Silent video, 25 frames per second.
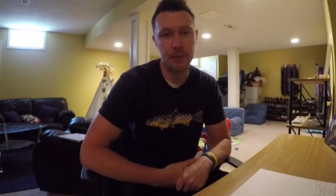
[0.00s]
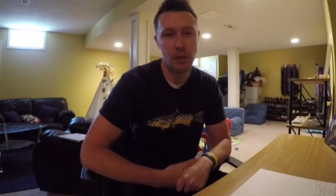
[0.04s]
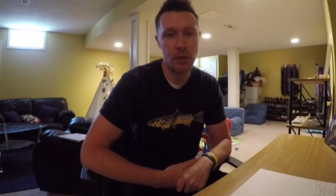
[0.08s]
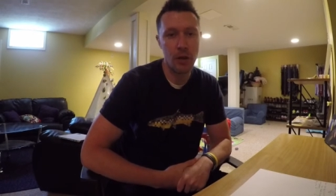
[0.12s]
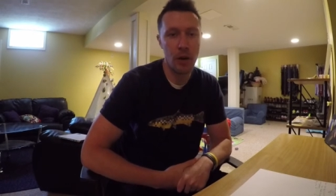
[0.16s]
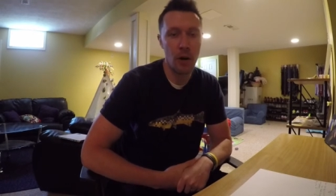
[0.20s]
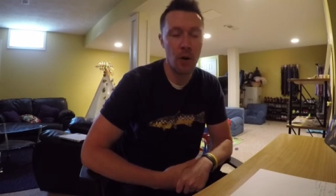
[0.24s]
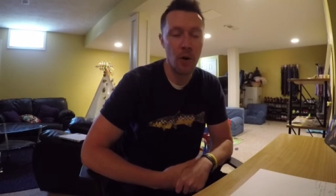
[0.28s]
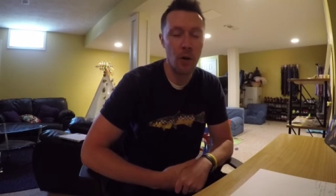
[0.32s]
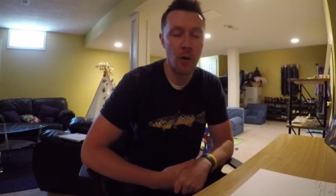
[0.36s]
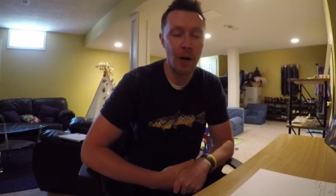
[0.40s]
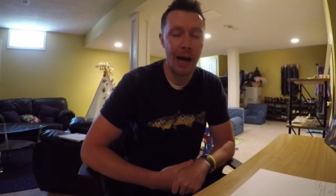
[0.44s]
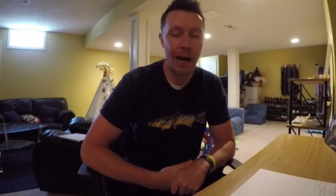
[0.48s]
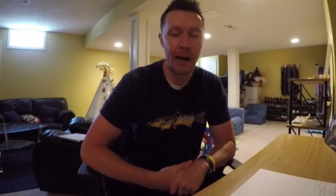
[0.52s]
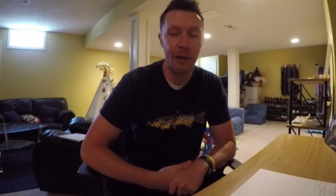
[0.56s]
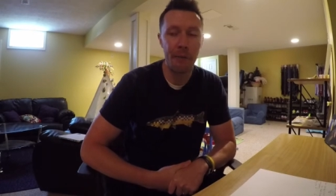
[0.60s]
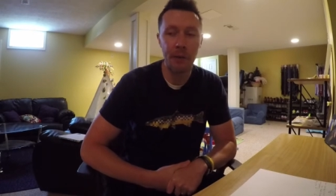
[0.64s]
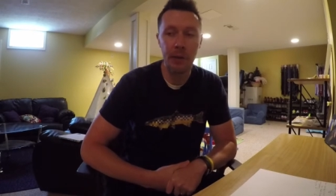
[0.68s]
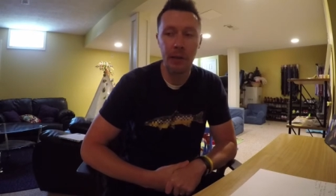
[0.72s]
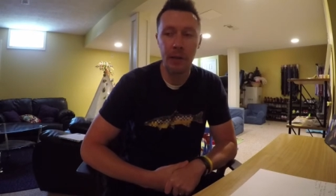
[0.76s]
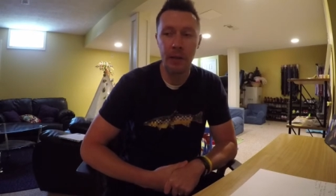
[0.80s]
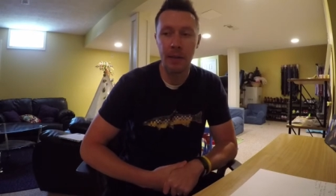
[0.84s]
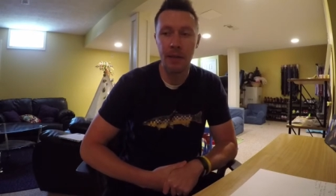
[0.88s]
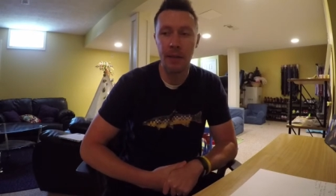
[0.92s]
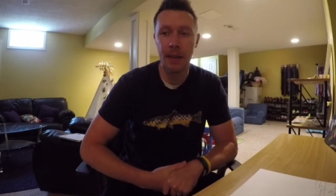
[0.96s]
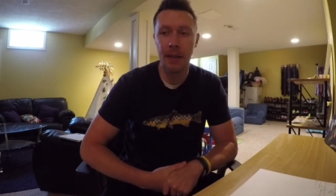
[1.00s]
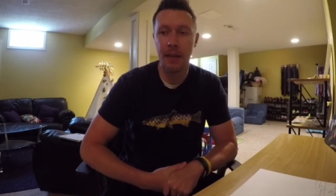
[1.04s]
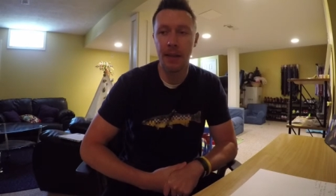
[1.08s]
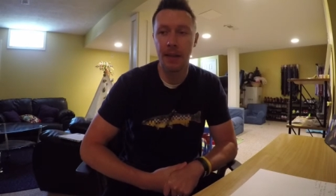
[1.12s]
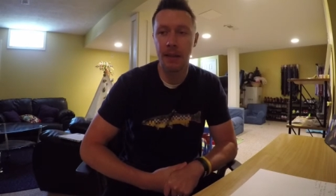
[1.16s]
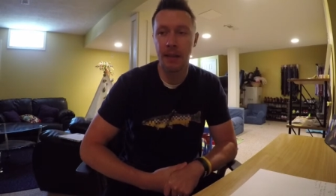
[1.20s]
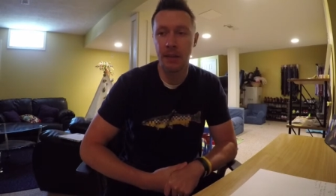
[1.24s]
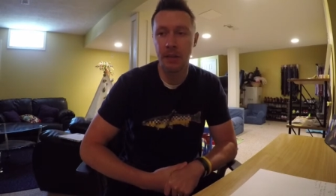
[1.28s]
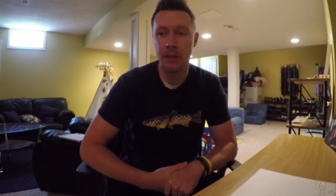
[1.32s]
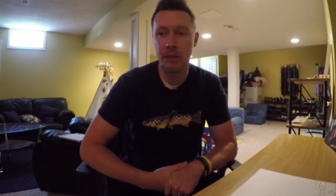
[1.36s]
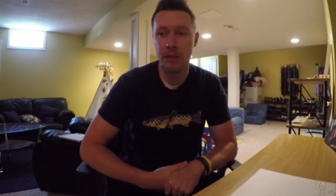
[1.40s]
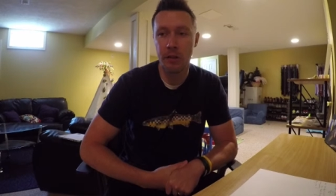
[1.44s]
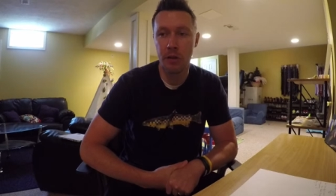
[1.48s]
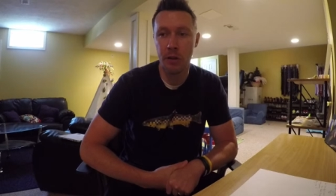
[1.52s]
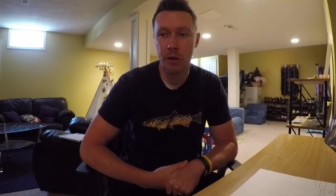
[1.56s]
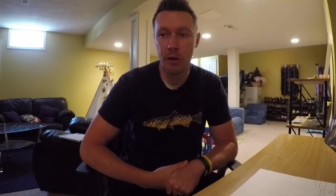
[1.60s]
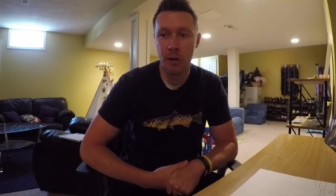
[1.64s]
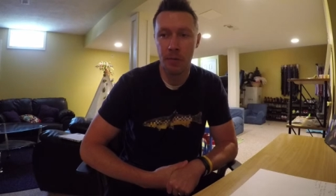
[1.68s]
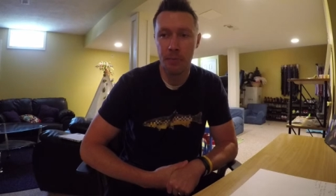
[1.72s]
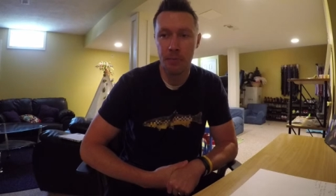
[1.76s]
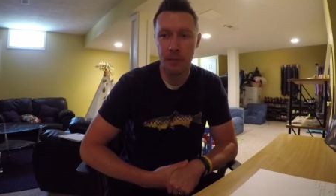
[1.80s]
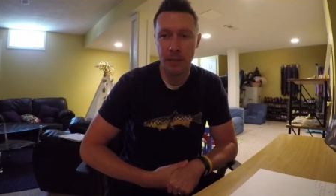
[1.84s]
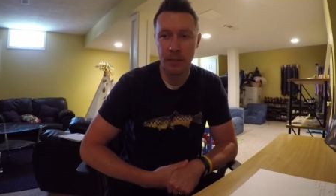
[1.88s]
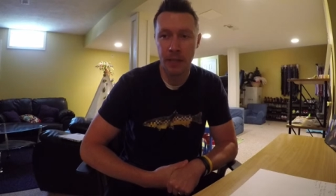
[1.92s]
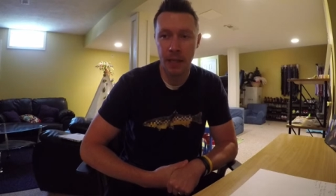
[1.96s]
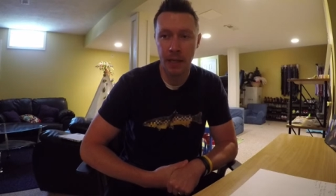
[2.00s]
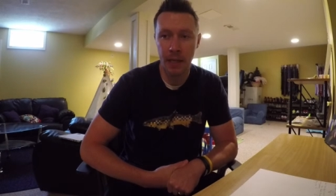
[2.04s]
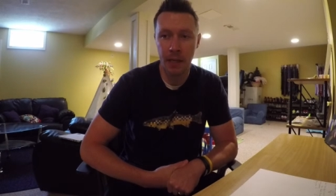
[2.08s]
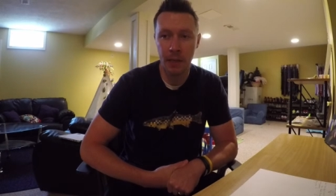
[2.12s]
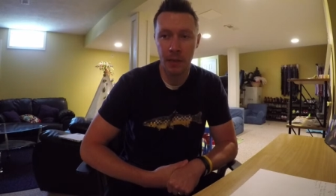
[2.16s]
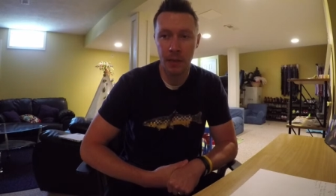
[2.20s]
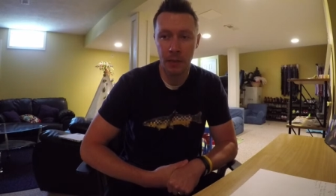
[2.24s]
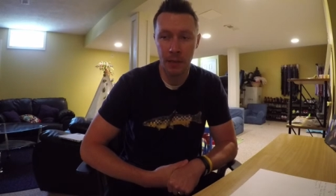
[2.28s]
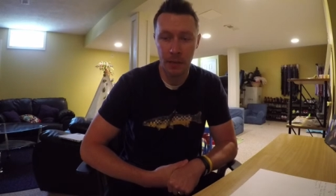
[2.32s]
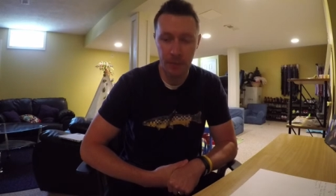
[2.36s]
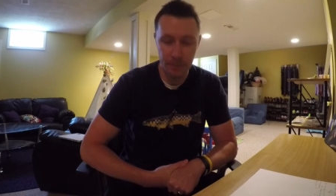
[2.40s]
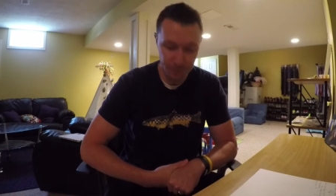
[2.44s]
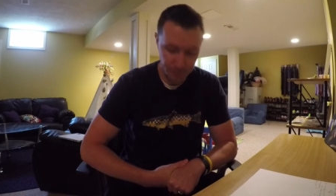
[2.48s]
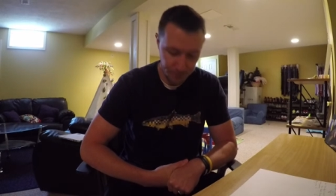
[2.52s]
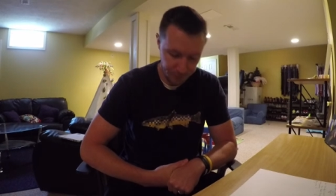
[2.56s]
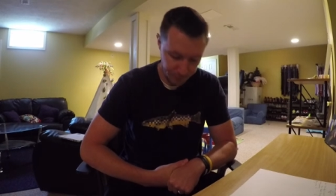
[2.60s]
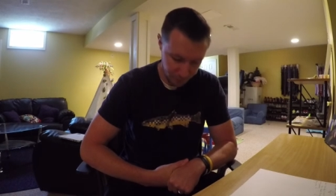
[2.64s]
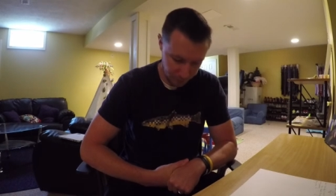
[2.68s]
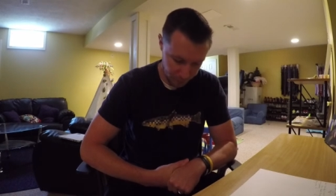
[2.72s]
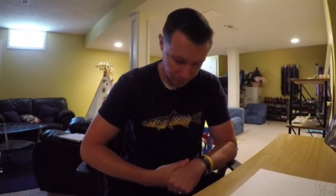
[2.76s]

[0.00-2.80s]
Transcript: So I really think in this third particular